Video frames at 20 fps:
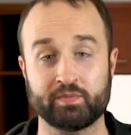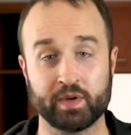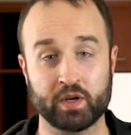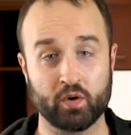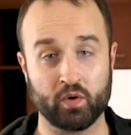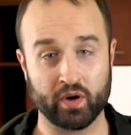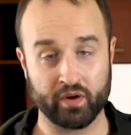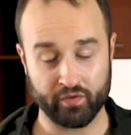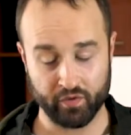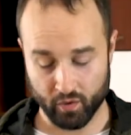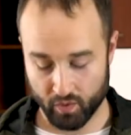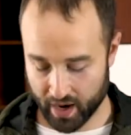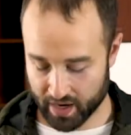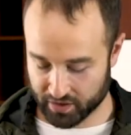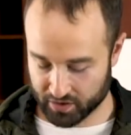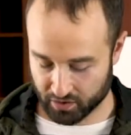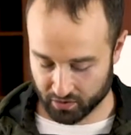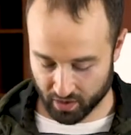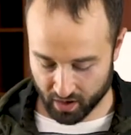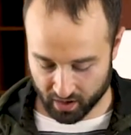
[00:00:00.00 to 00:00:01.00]
been going for way
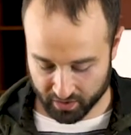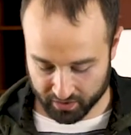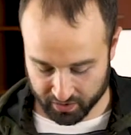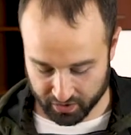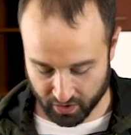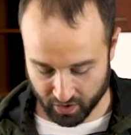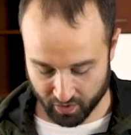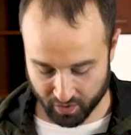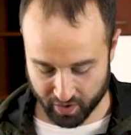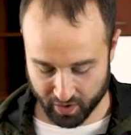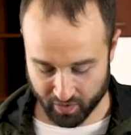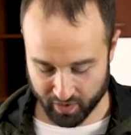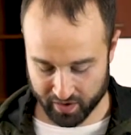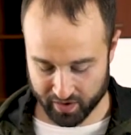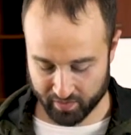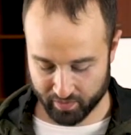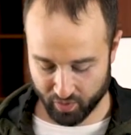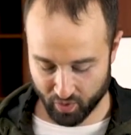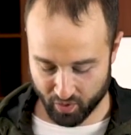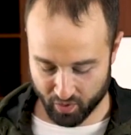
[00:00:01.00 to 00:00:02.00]
too long, so we're going to
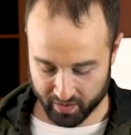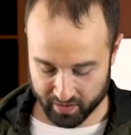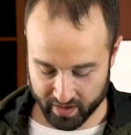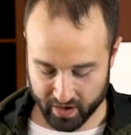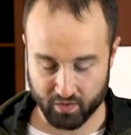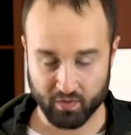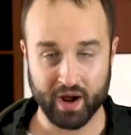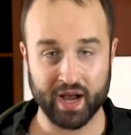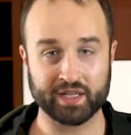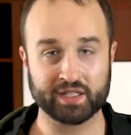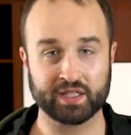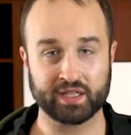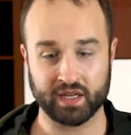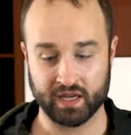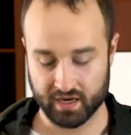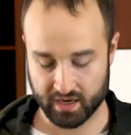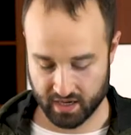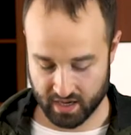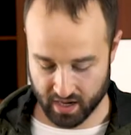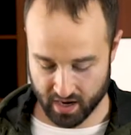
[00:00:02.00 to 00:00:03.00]
pour the rest
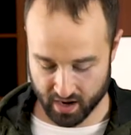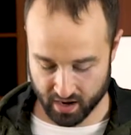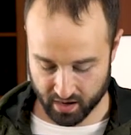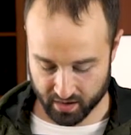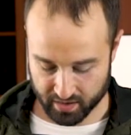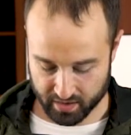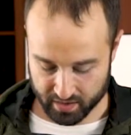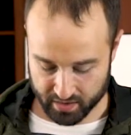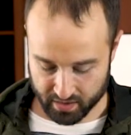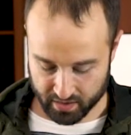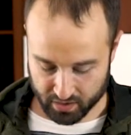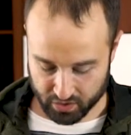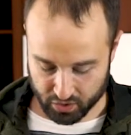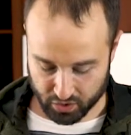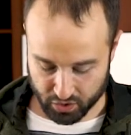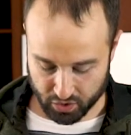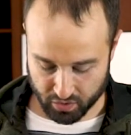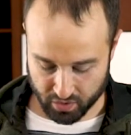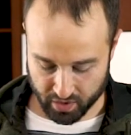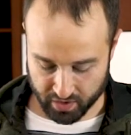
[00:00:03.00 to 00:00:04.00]
in here.
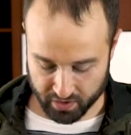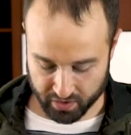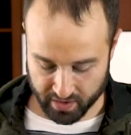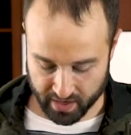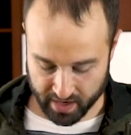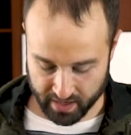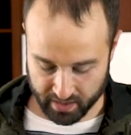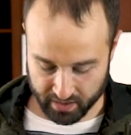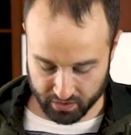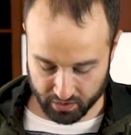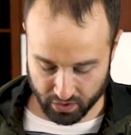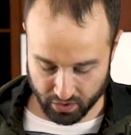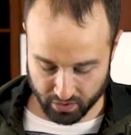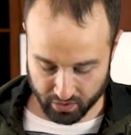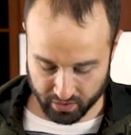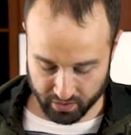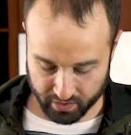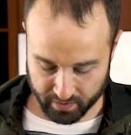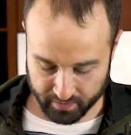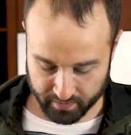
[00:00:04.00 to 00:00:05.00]
280
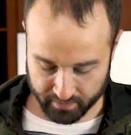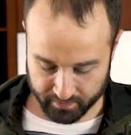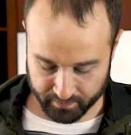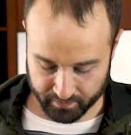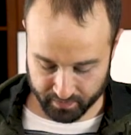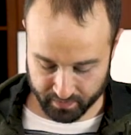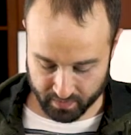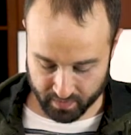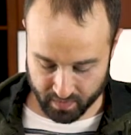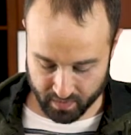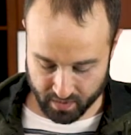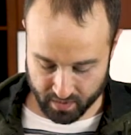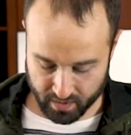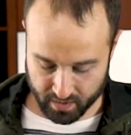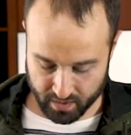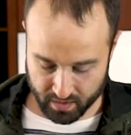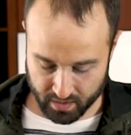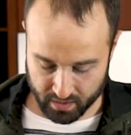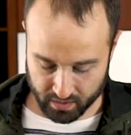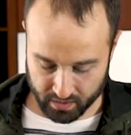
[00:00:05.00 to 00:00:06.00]
total.
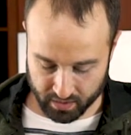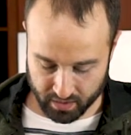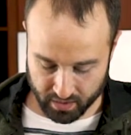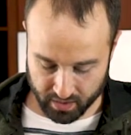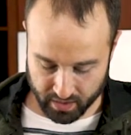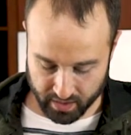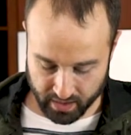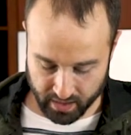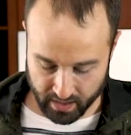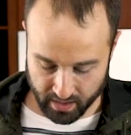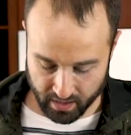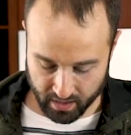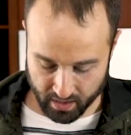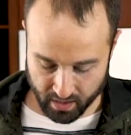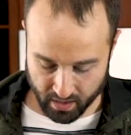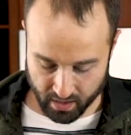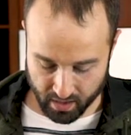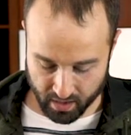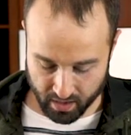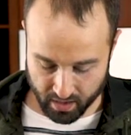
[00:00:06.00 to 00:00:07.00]
So you're gonna get it
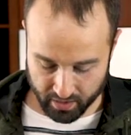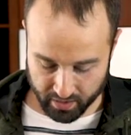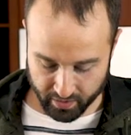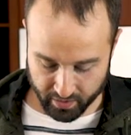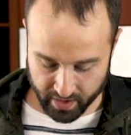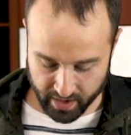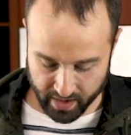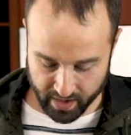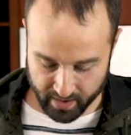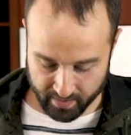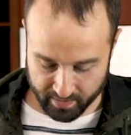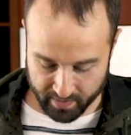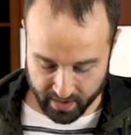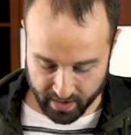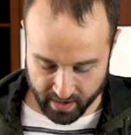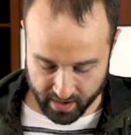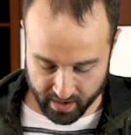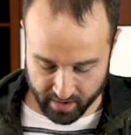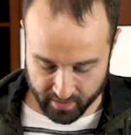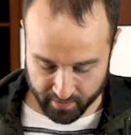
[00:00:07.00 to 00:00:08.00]
all the way up
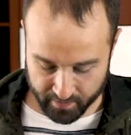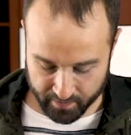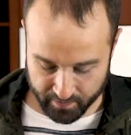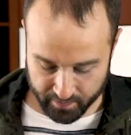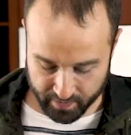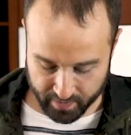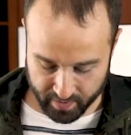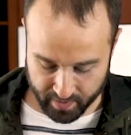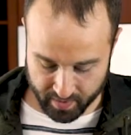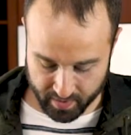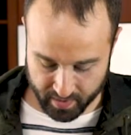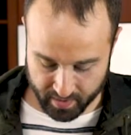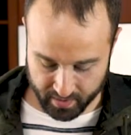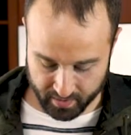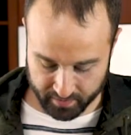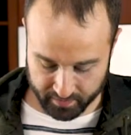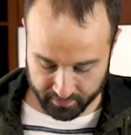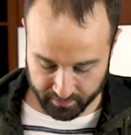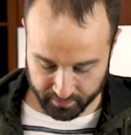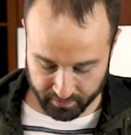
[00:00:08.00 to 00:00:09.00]
there.
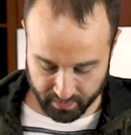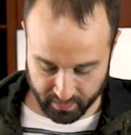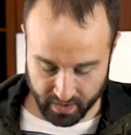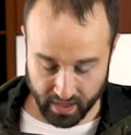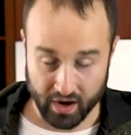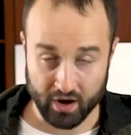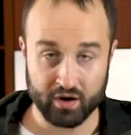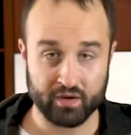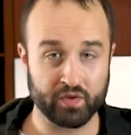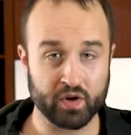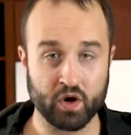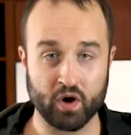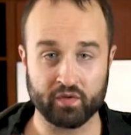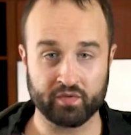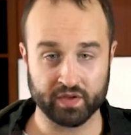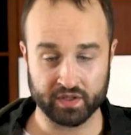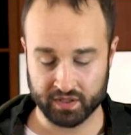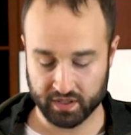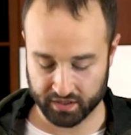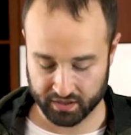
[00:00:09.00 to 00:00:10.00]
I don't even know if
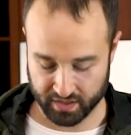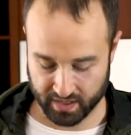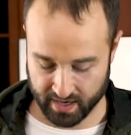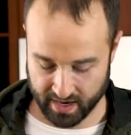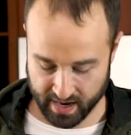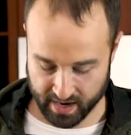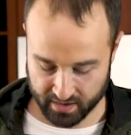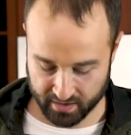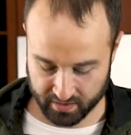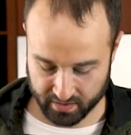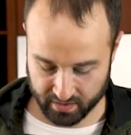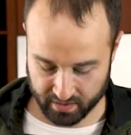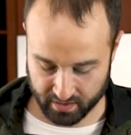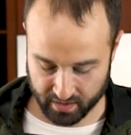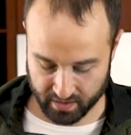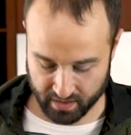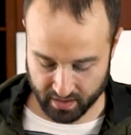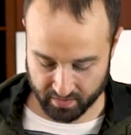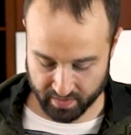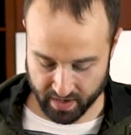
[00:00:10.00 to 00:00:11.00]
this thing's gonna
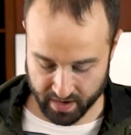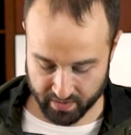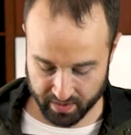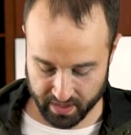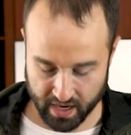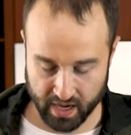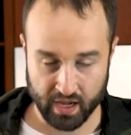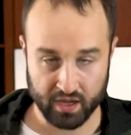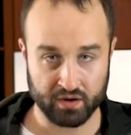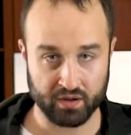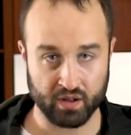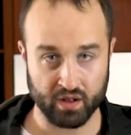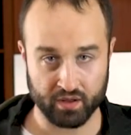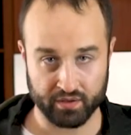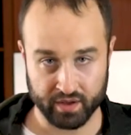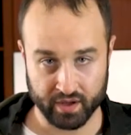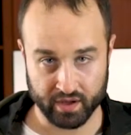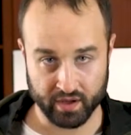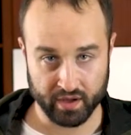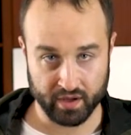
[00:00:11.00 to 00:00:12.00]
be able to handle all
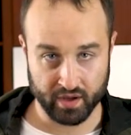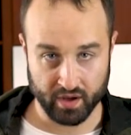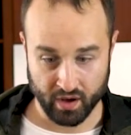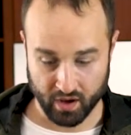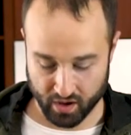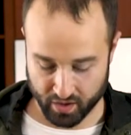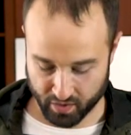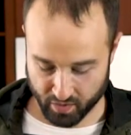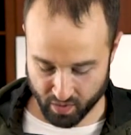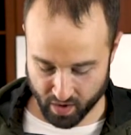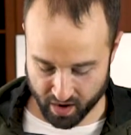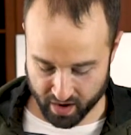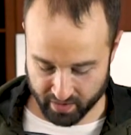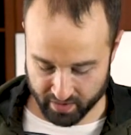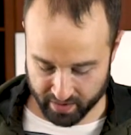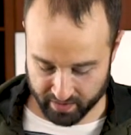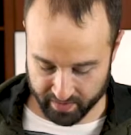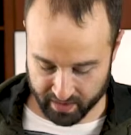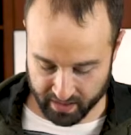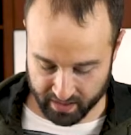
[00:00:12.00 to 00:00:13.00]
the water
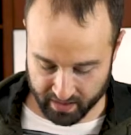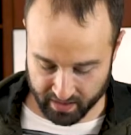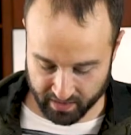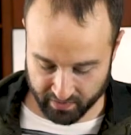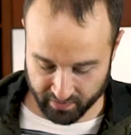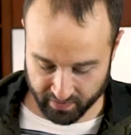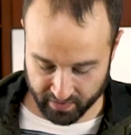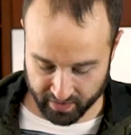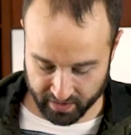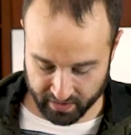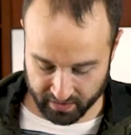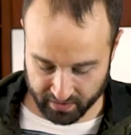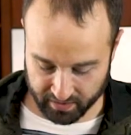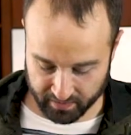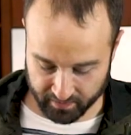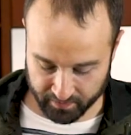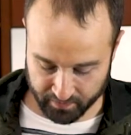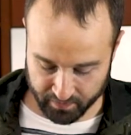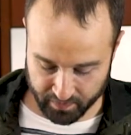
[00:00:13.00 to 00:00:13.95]
that I'm gonna need for this.